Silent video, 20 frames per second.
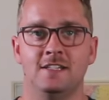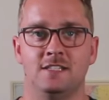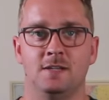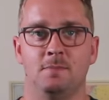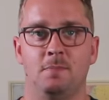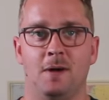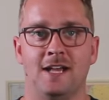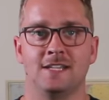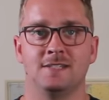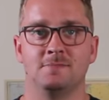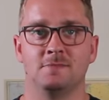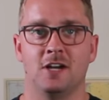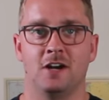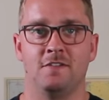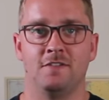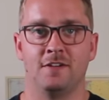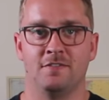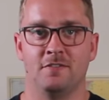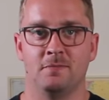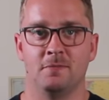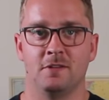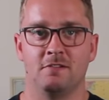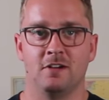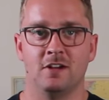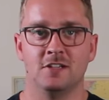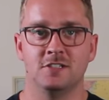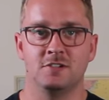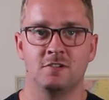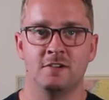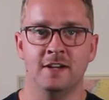is to buy some coffee from the
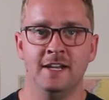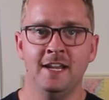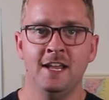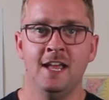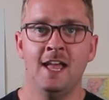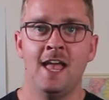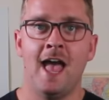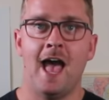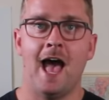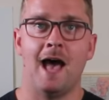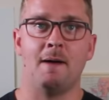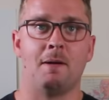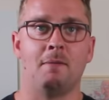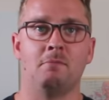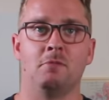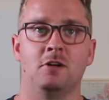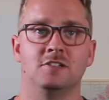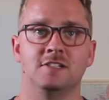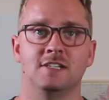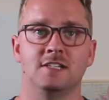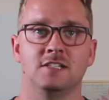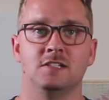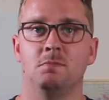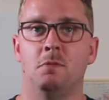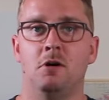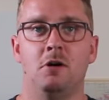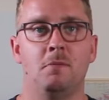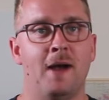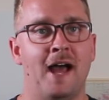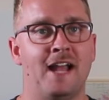roastery. Um, I'm roasting
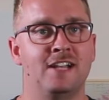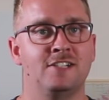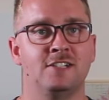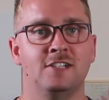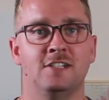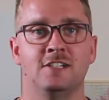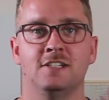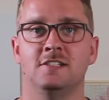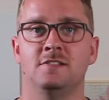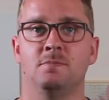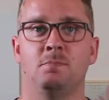small batches,